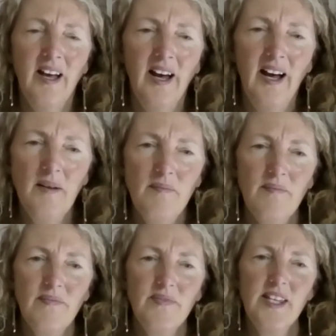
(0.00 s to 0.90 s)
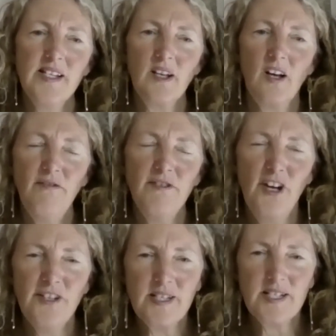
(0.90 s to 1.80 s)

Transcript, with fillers: Um, there's, I've noticed,